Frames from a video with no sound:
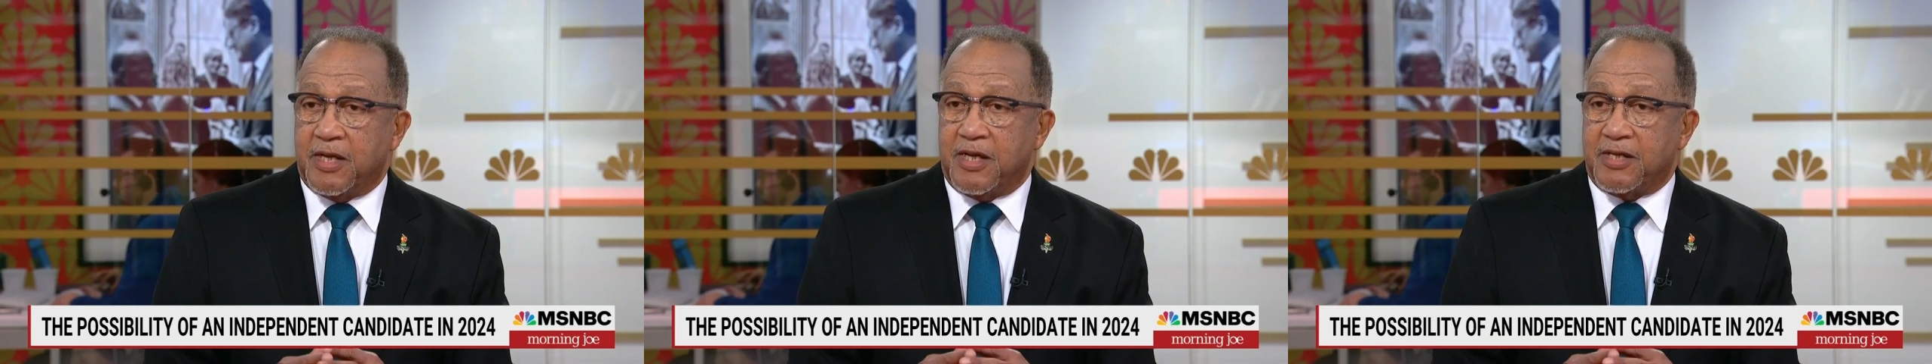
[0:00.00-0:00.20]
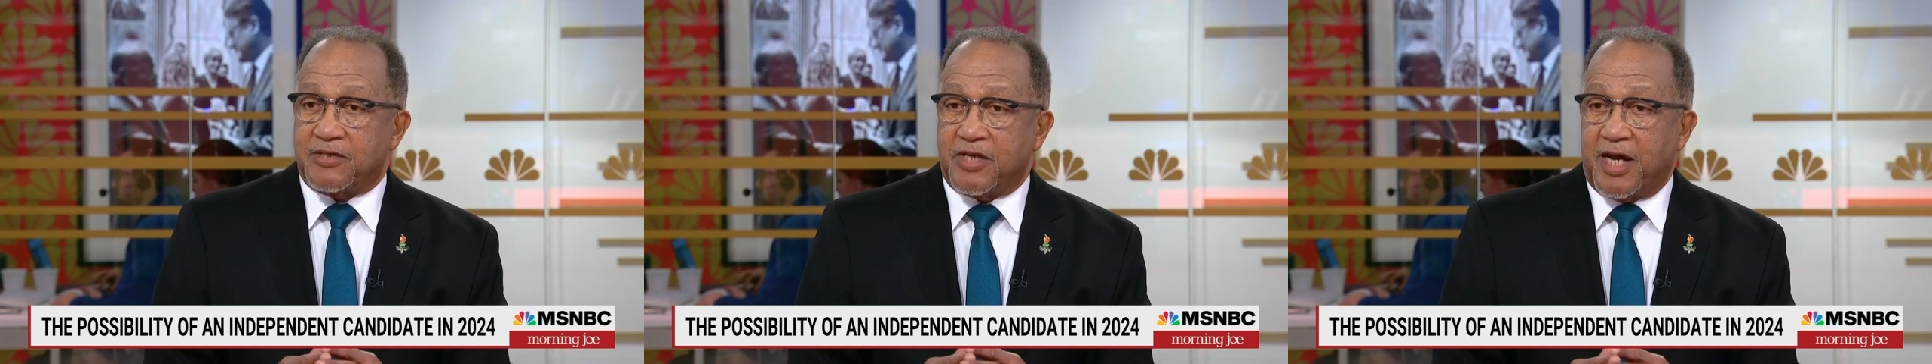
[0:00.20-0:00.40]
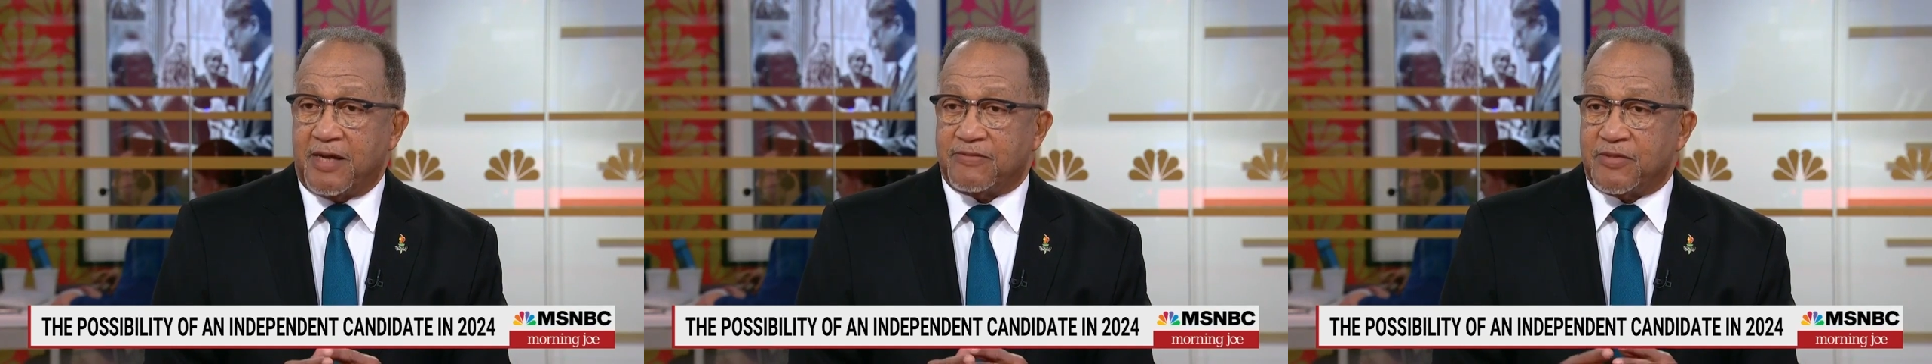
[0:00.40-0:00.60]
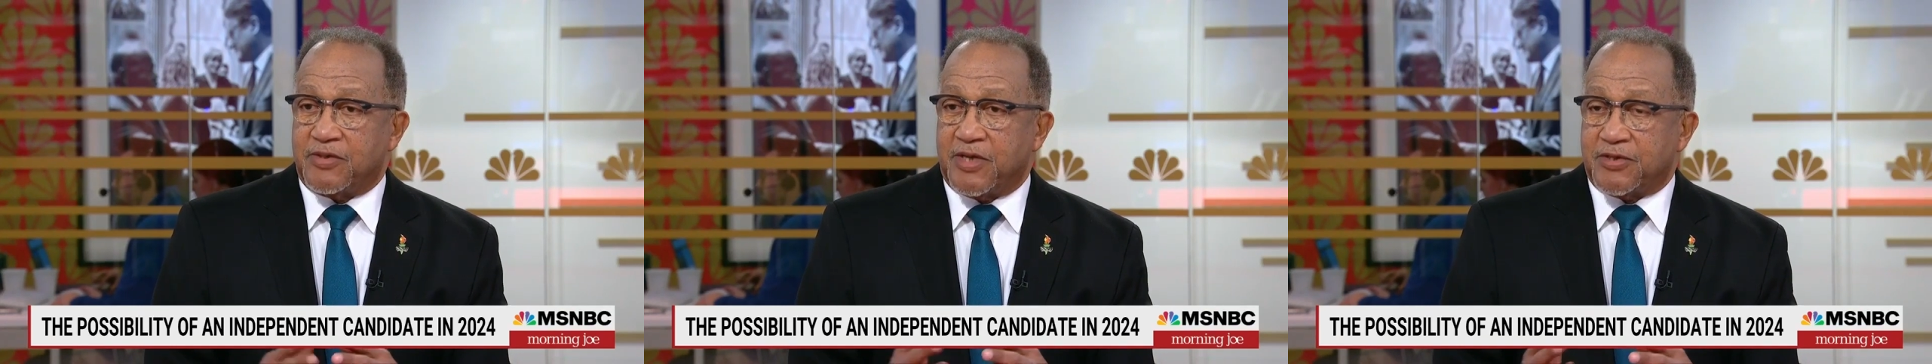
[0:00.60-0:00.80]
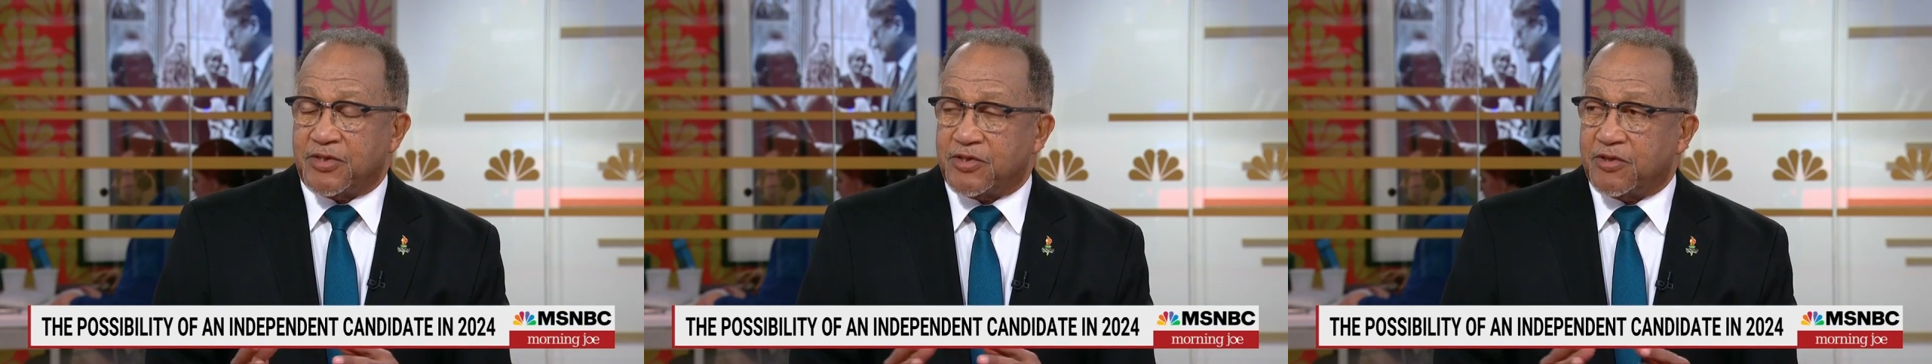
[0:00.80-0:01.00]
is not
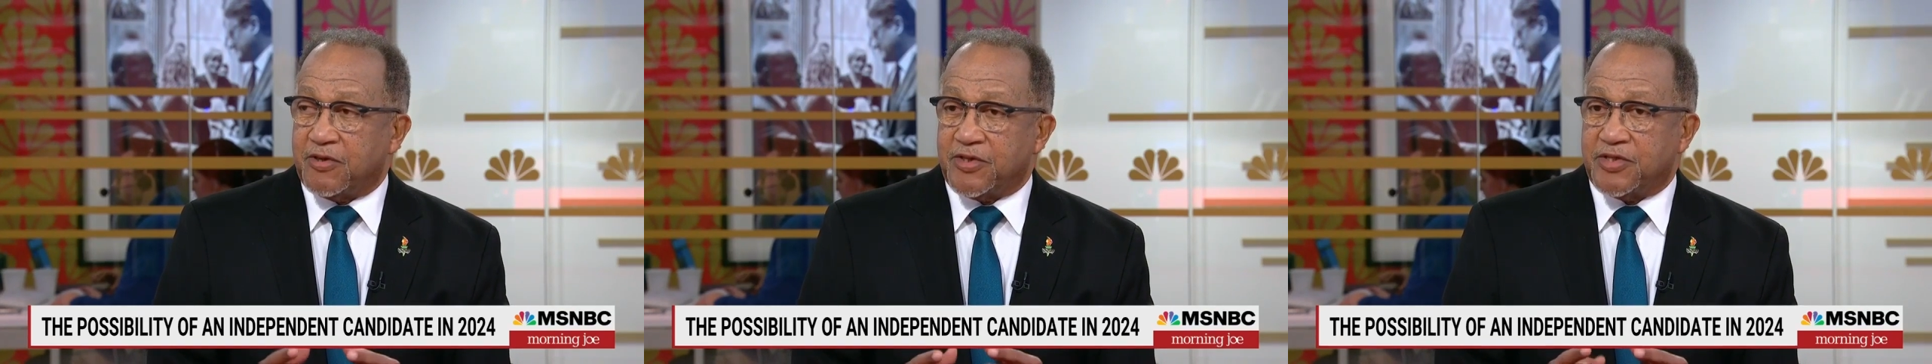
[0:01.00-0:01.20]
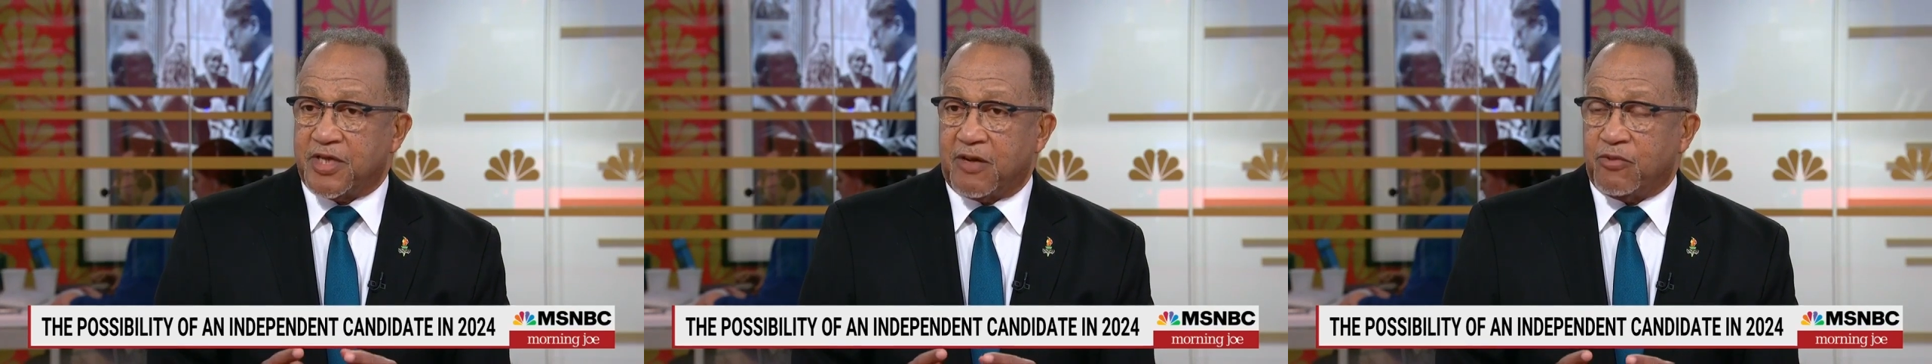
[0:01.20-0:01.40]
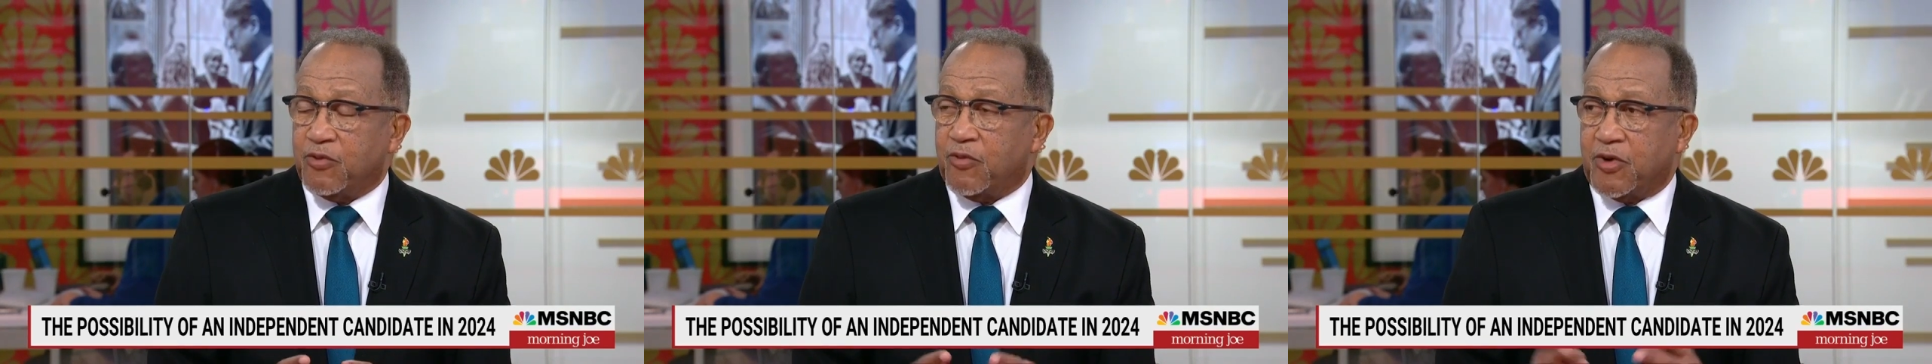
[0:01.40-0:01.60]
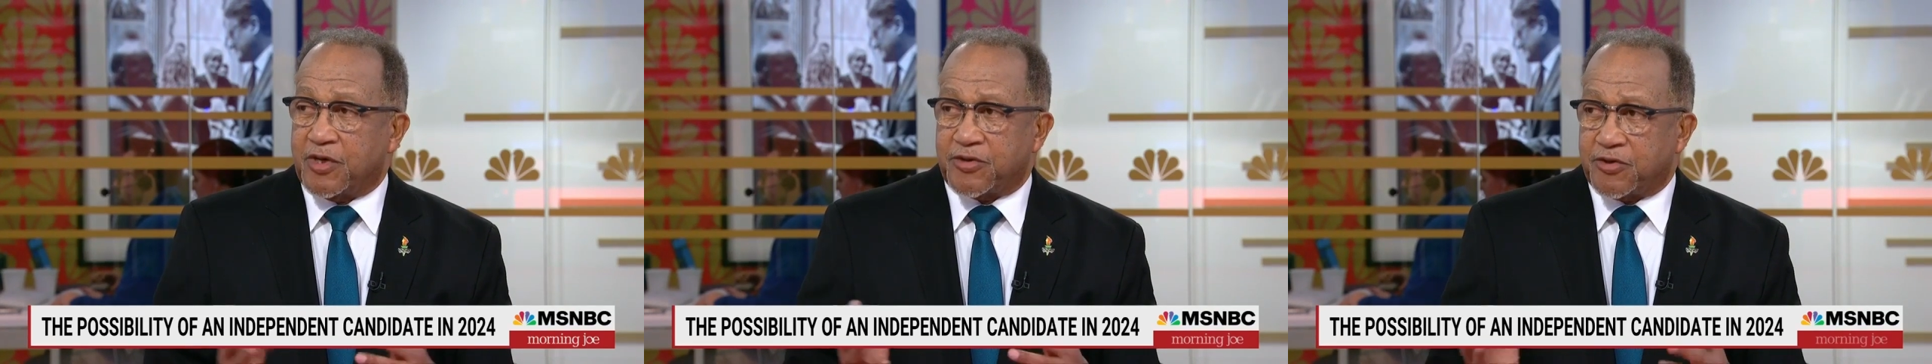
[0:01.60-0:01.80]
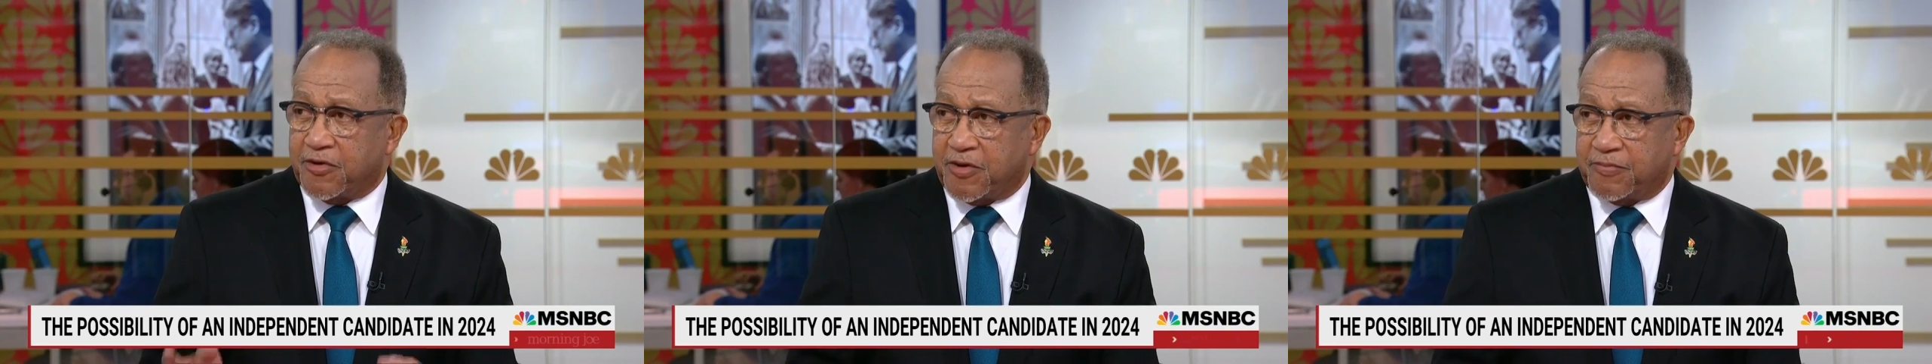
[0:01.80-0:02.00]
necessarily saying we want
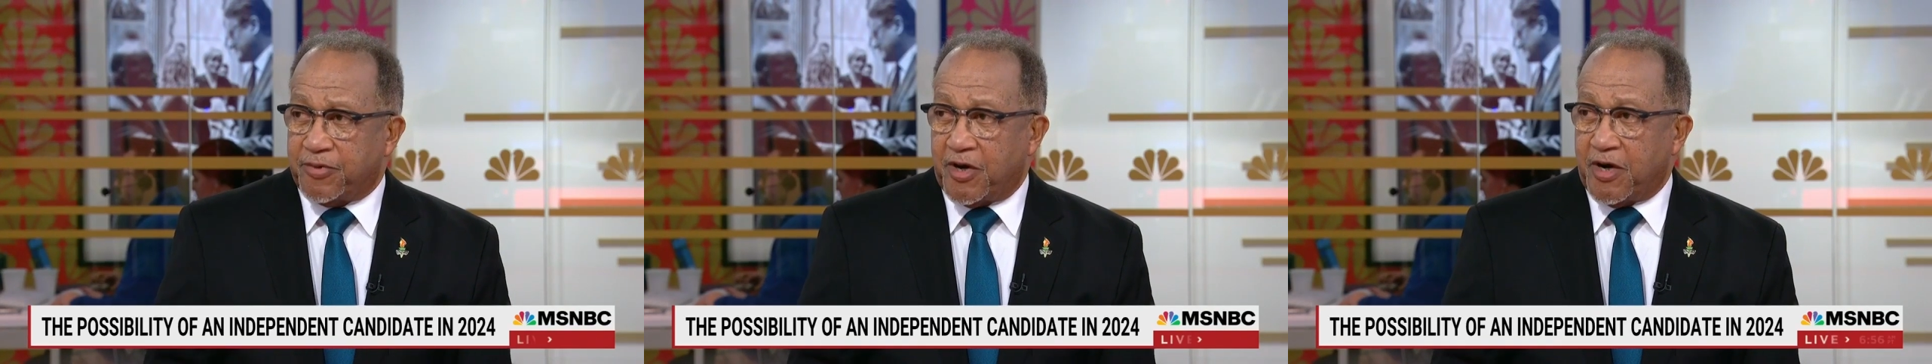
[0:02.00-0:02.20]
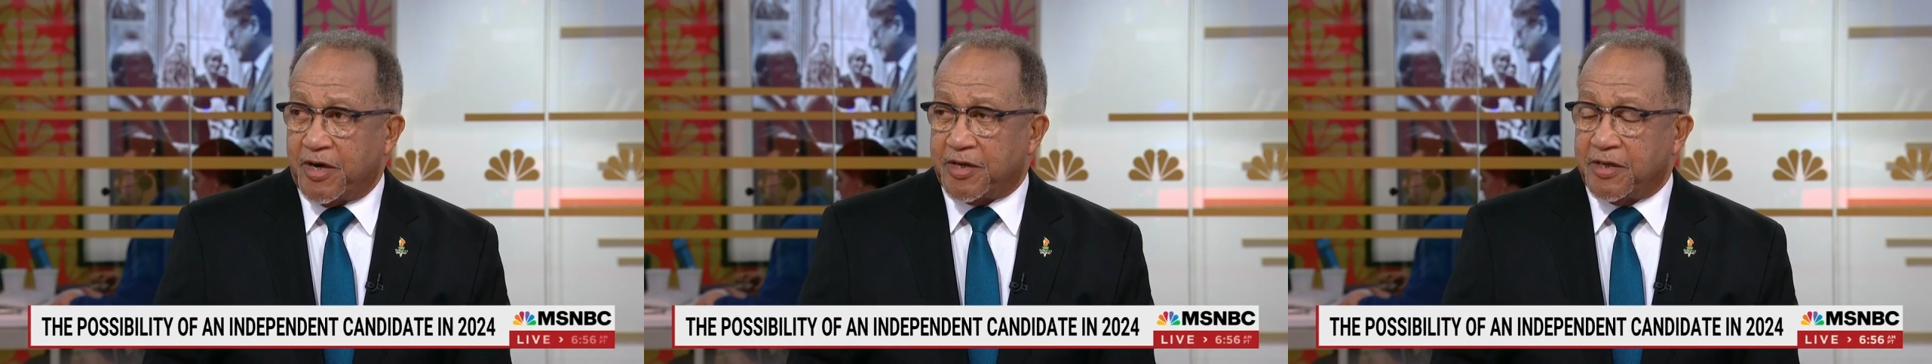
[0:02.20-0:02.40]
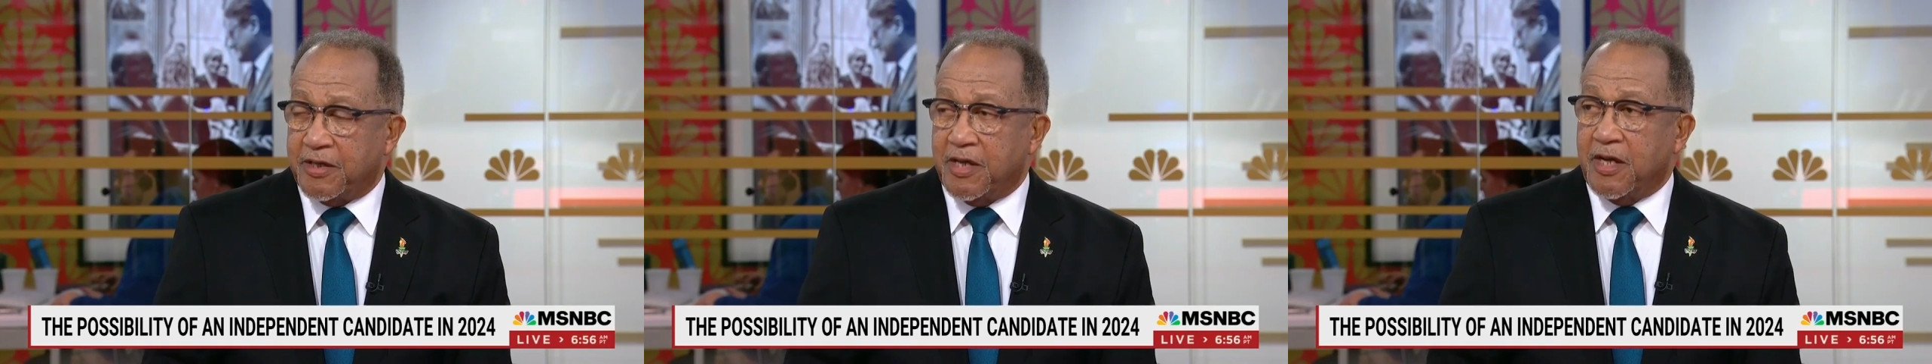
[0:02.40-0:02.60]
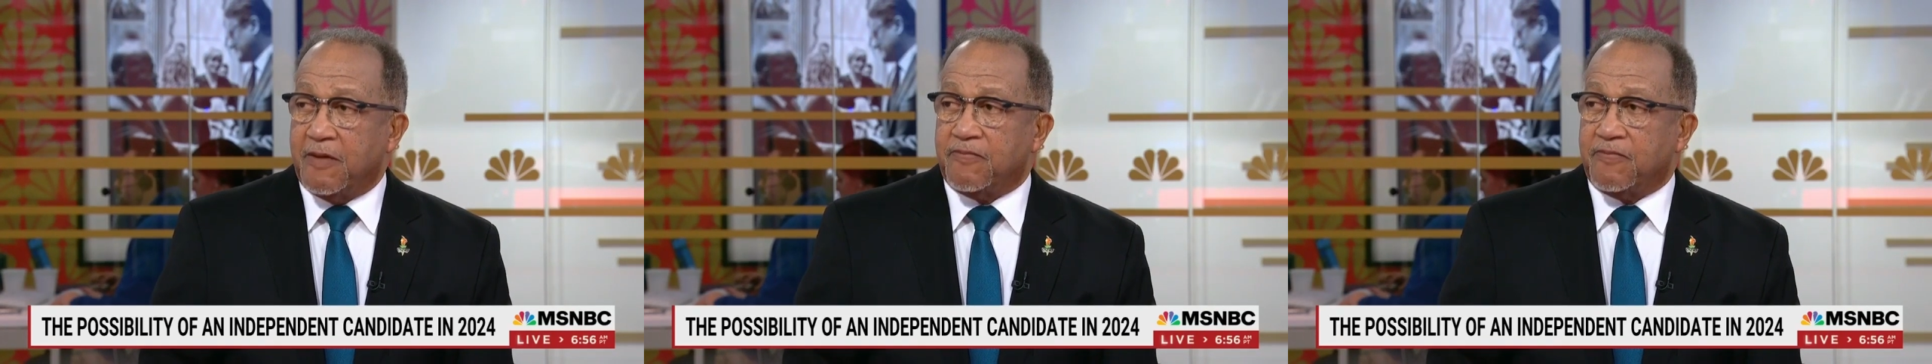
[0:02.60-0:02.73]
a third party.